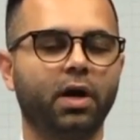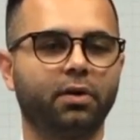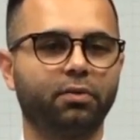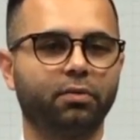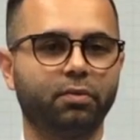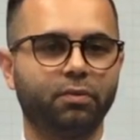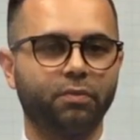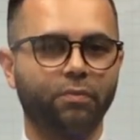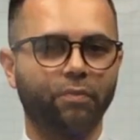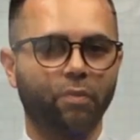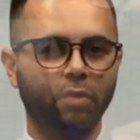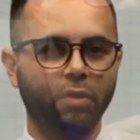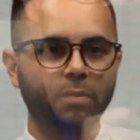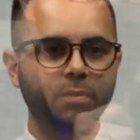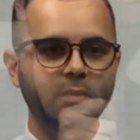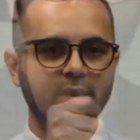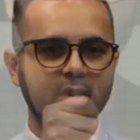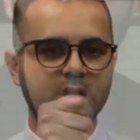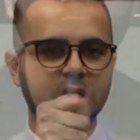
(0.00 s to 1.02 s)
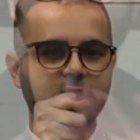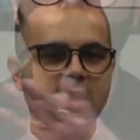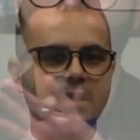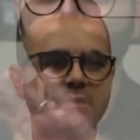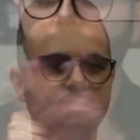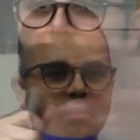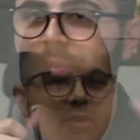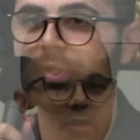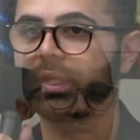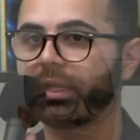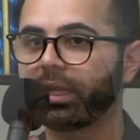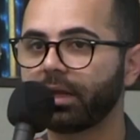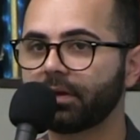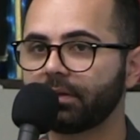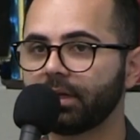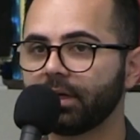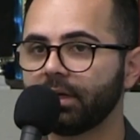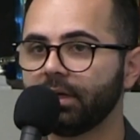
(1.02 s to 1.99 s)
walkthrough form that has the
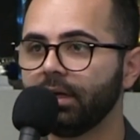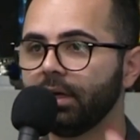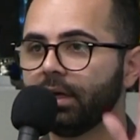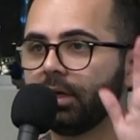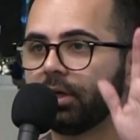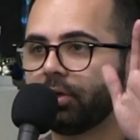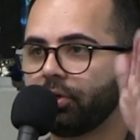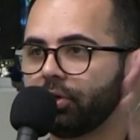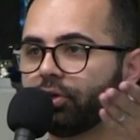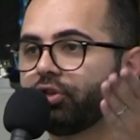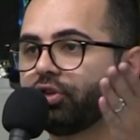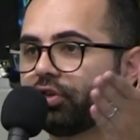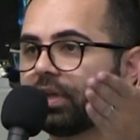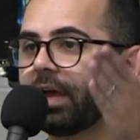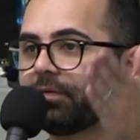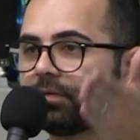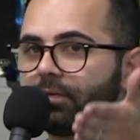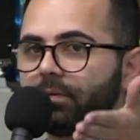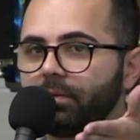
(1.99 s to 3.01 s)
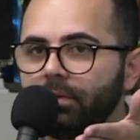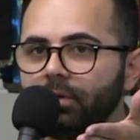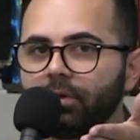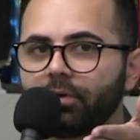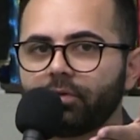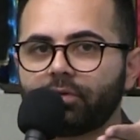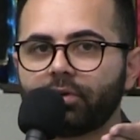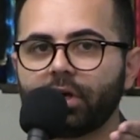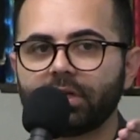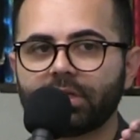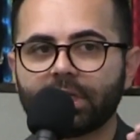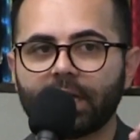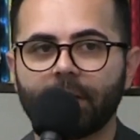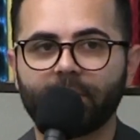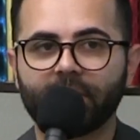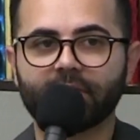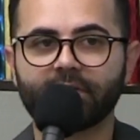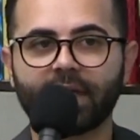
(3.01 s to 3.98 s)
low inference information and the
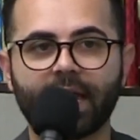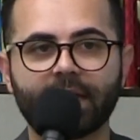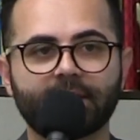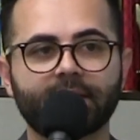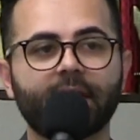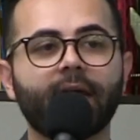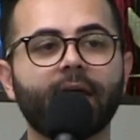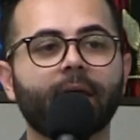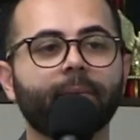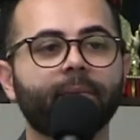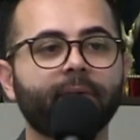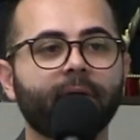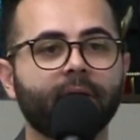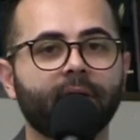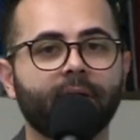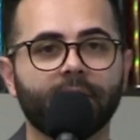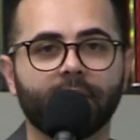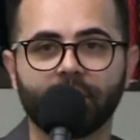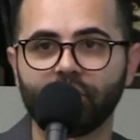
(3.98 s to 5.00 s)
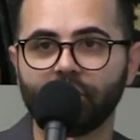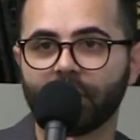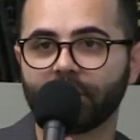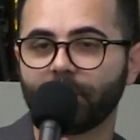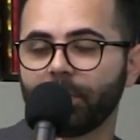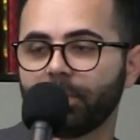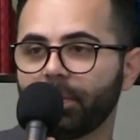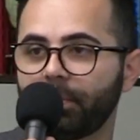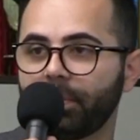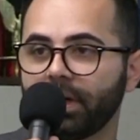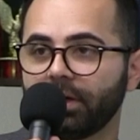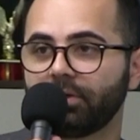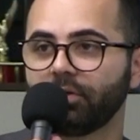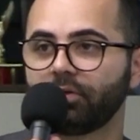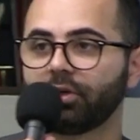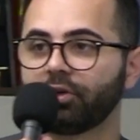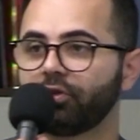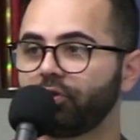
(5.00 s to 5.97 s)
questions, so they're prepared for the
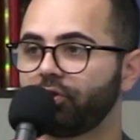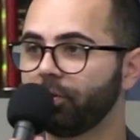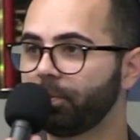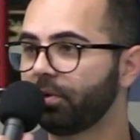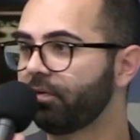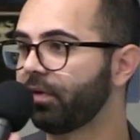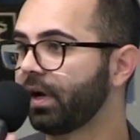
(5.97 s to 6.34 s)
conversation.